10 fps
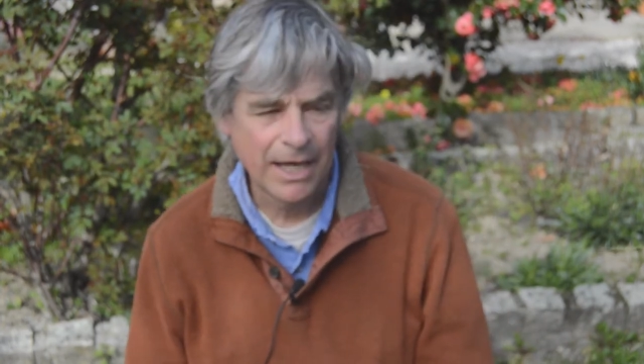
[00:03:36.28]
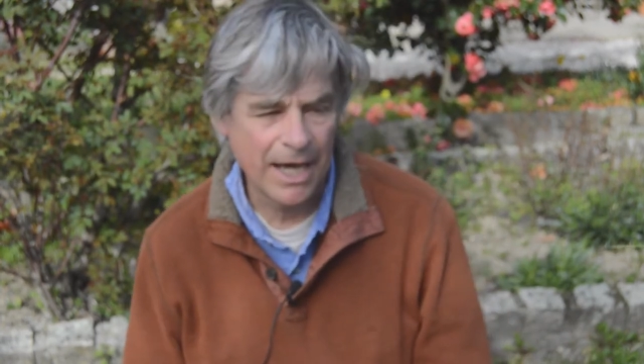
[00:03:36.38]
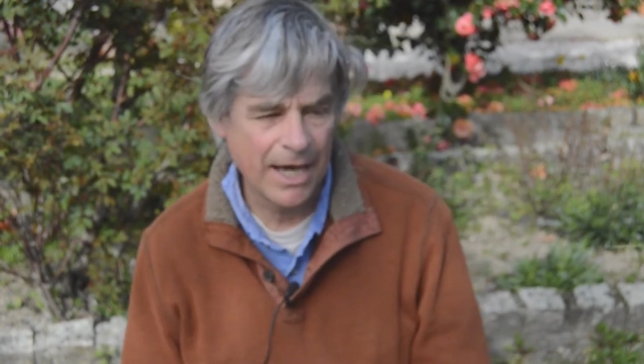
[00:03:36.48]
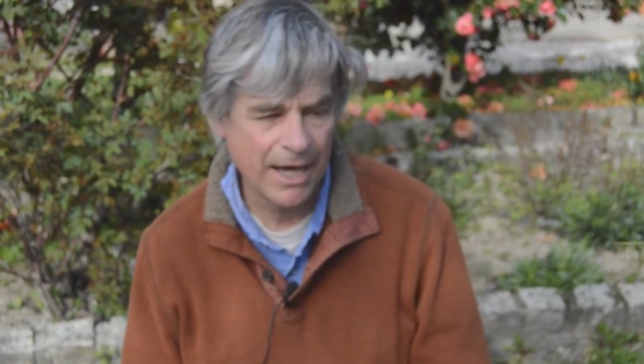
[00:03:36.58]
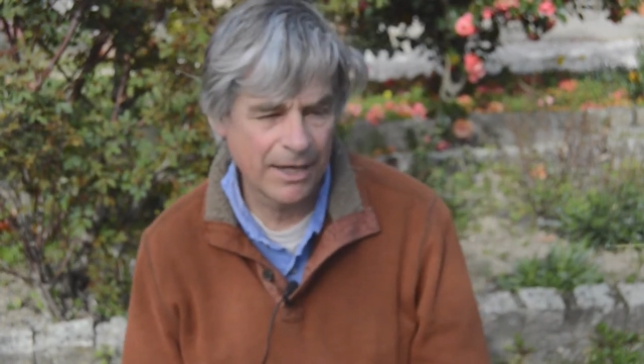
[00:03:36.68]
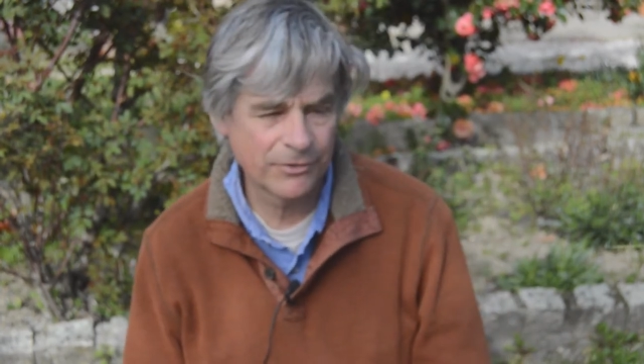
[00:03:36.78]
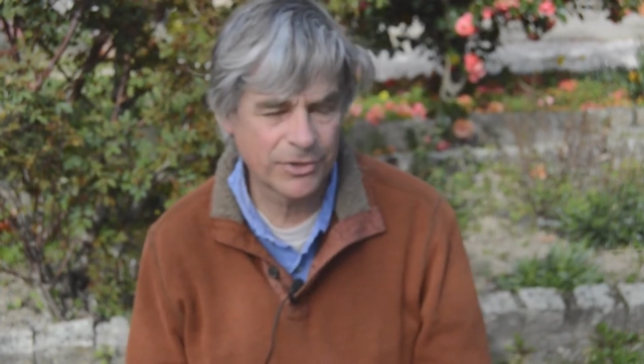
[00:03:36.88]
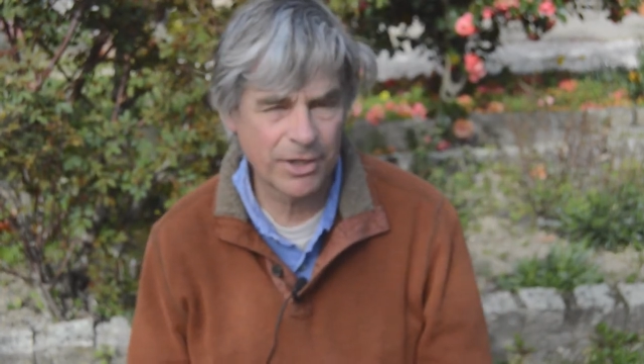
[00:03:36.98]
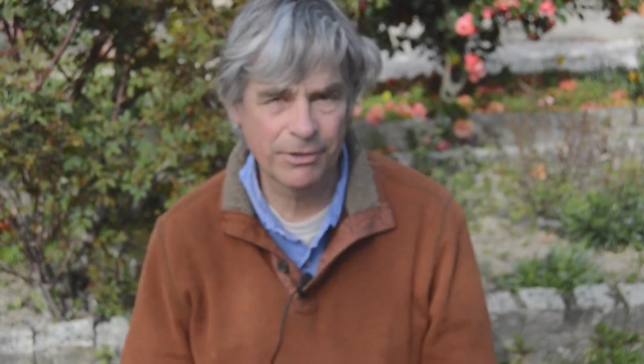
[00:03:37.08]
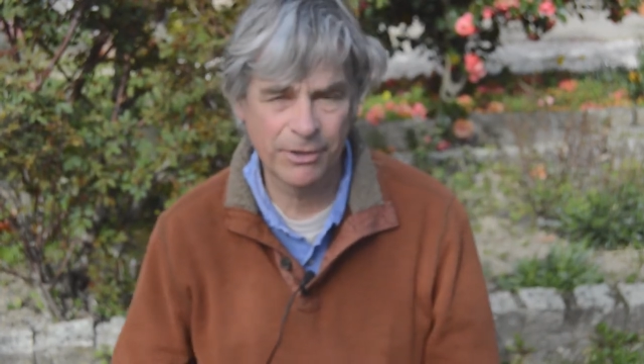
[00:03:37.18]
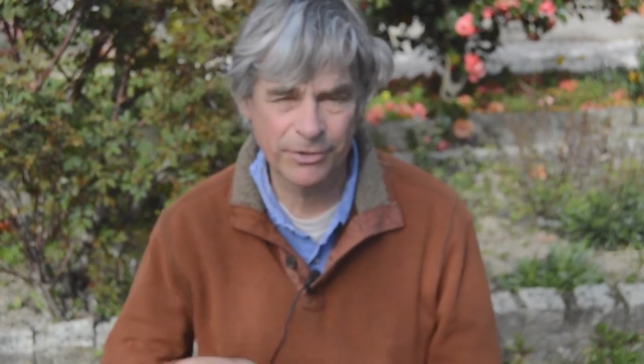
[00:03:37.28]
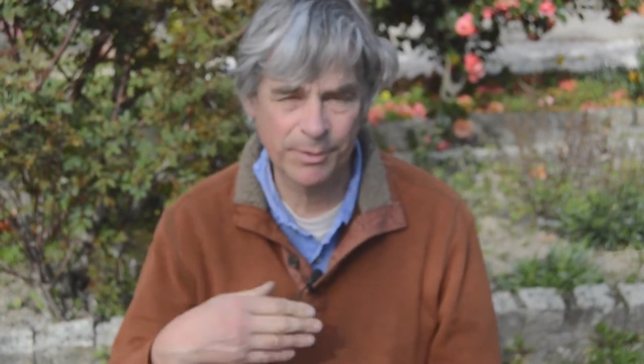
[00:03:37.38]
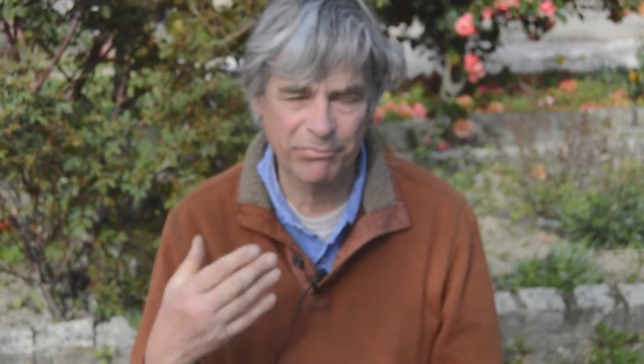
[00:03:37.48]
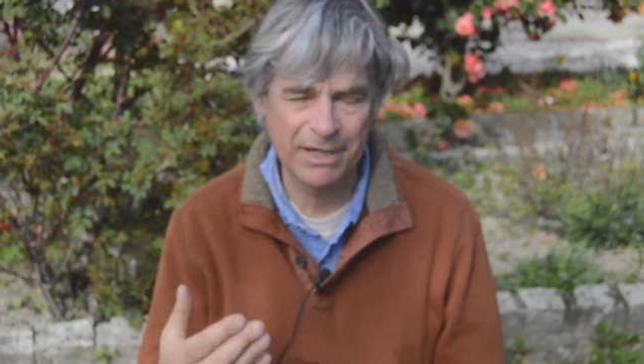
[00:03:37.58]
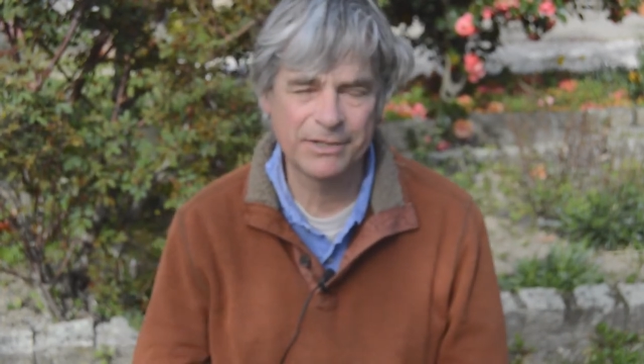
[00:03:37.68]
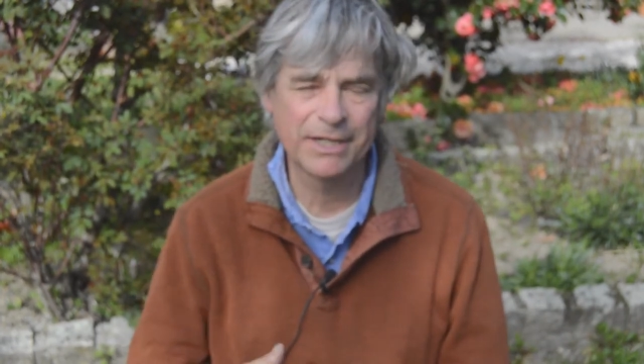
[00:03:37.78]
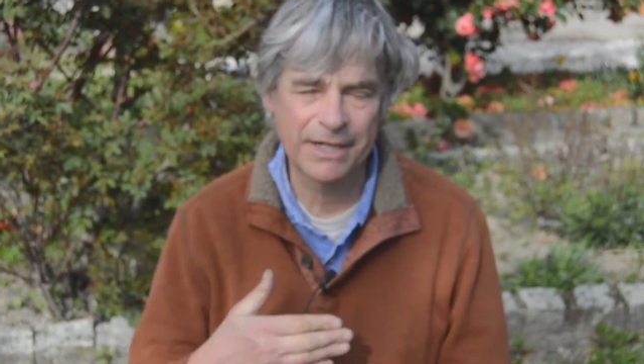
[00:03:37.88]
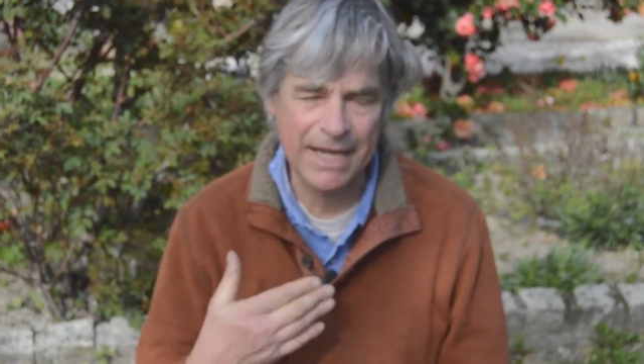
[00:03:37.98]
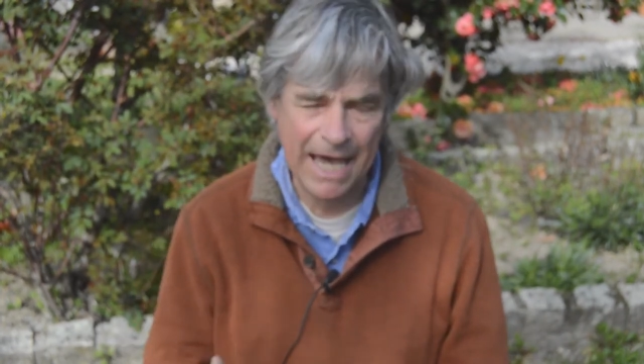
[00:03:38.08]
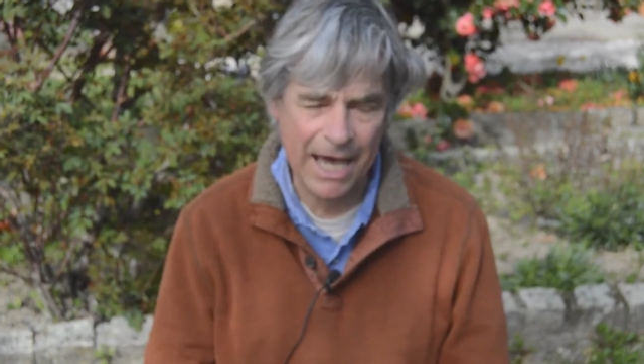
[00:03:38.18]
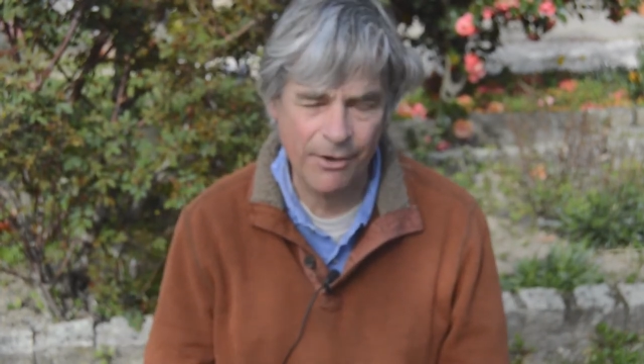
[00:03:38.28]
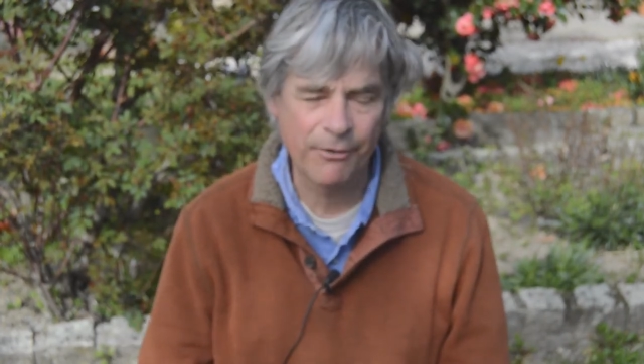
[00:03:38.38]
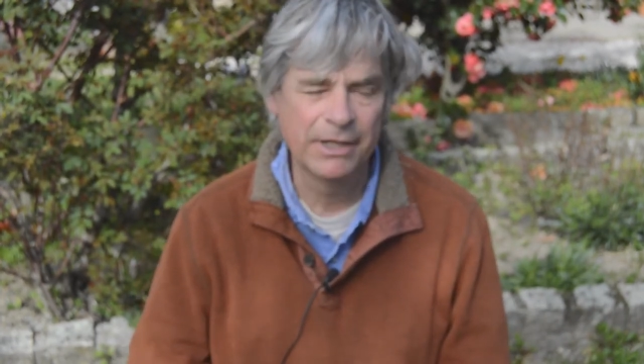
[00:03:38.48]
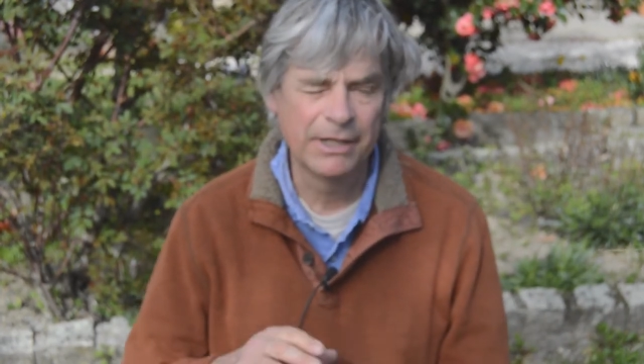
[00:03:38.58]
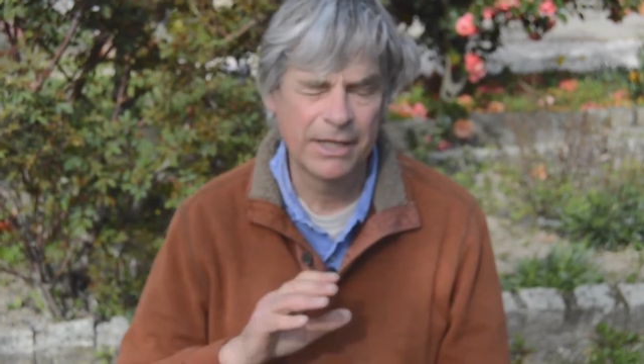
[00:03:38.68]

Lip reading: And so a lot of the breeding now